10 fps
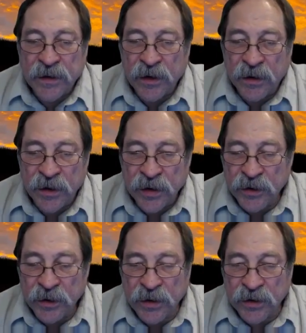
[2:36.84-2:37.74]
you
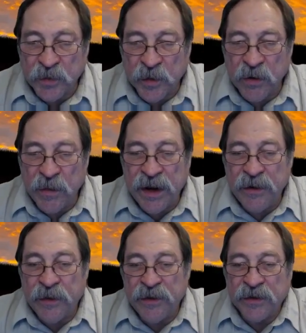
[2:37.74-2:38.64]
can do a little
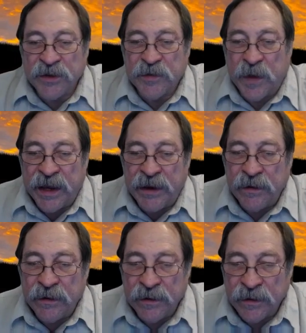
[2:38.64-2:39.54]
experimenting with your
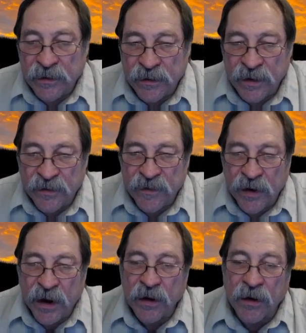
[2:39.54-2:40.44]
spine of
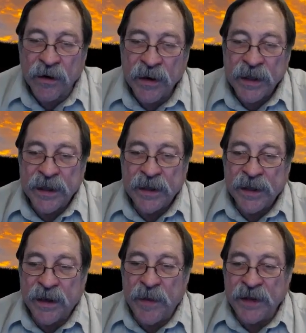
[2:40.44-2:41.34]
your arrow.
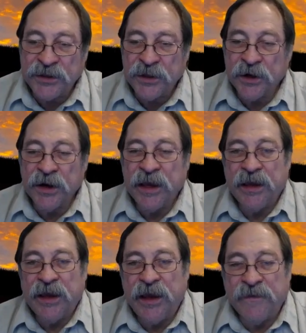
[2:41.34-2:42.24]
Now, make sure
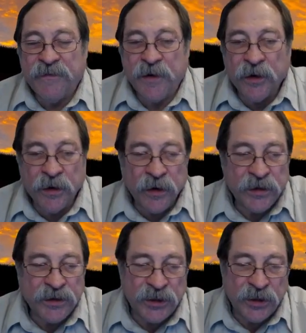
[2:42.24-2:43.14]
if
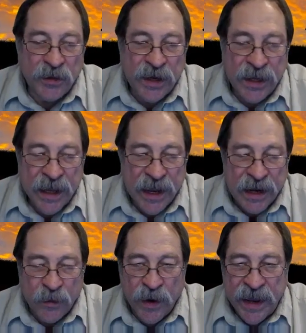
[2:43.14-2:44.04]
you're shooting
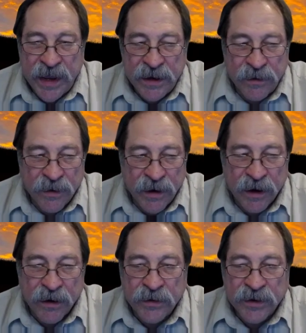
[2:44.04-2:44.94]
at a weight, your
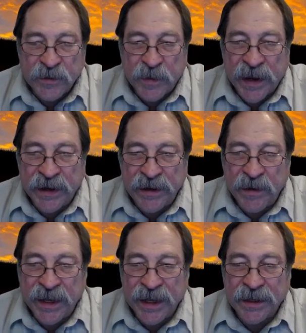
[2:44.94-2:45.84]
arrow is spined to
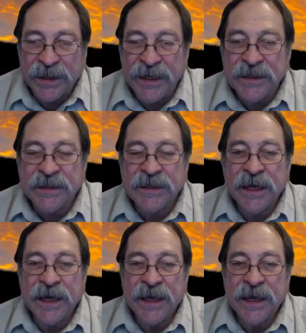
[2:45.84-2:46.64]
be at least